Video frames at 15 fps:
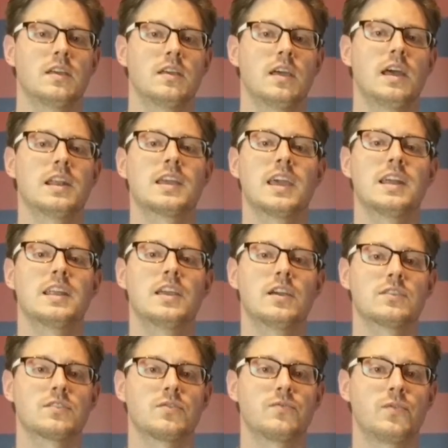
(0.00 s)
And again,
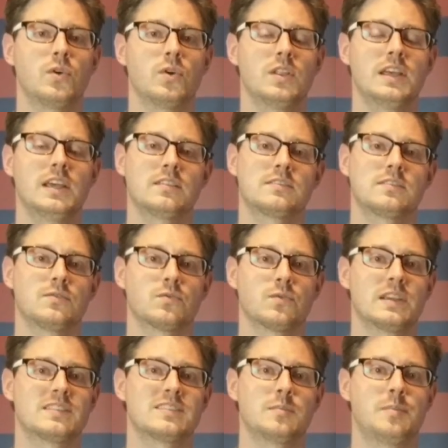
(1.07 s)
here's a full list of
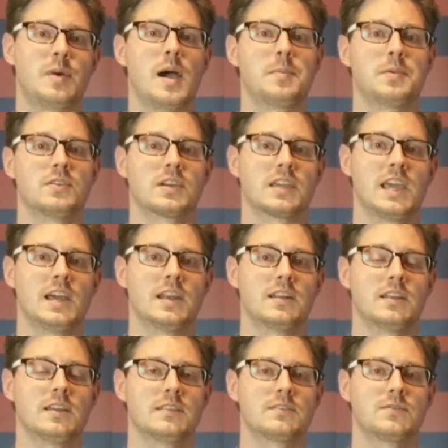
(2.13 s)
recent popular
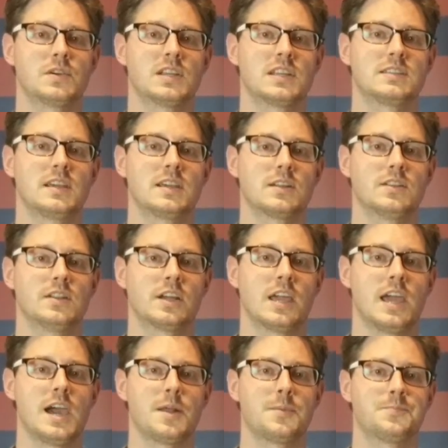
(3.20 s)
candidates for you to take a look
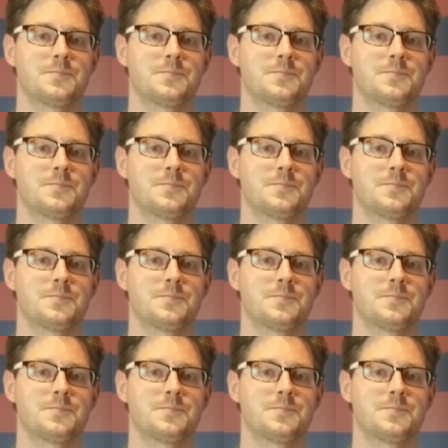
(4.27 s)
at.